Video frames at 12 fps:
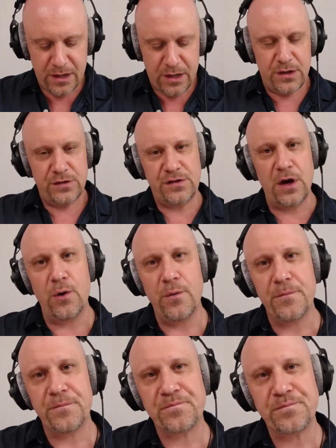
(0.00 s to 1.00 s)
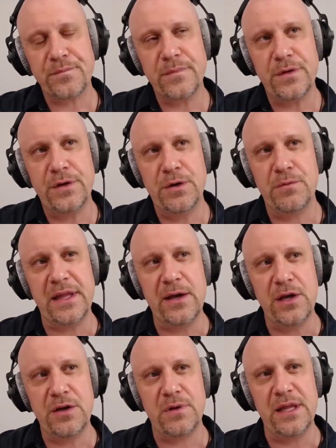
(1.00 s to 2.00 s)
So you
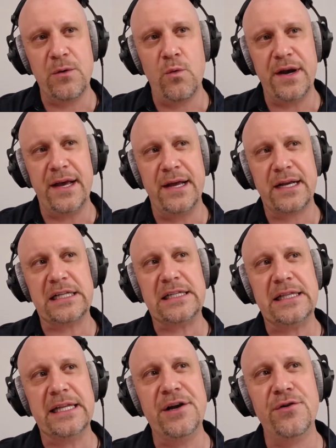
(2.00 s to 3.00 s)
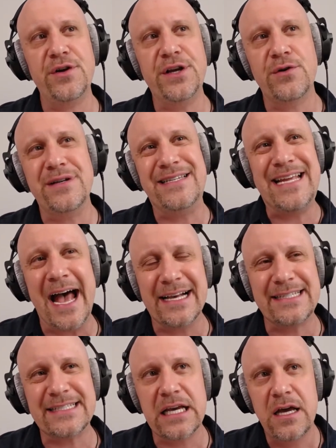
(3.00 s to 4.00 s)
really want to clear your
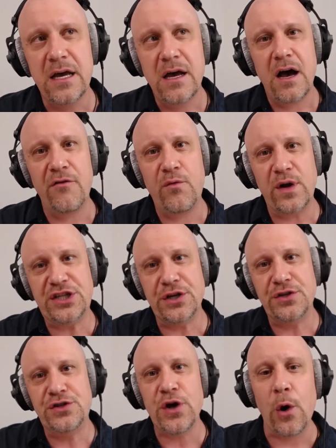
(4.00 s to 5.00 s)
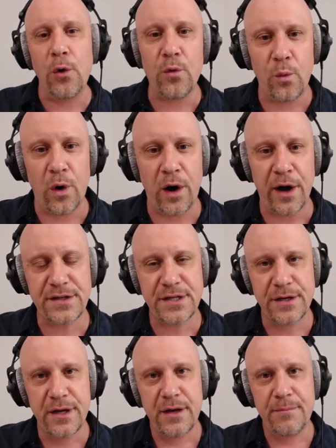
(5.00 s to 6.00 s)
desk of what you don't want
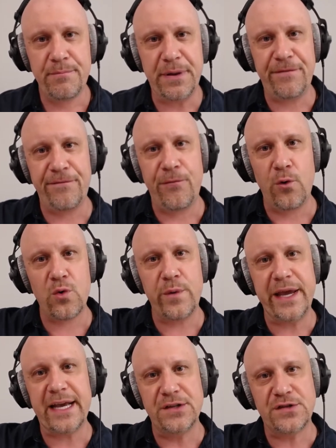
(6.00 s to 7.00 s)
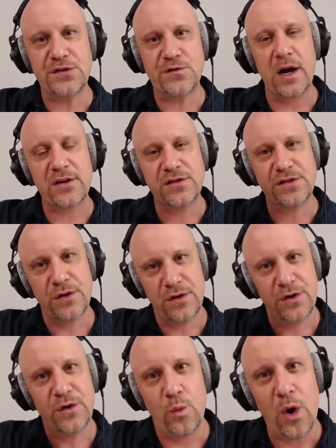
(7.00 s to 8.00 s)
before we construct
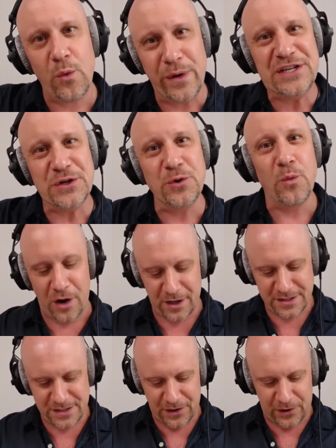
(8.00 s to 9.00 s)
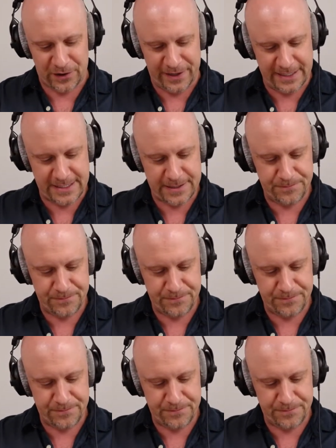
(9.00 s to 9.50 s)
what we do want on it.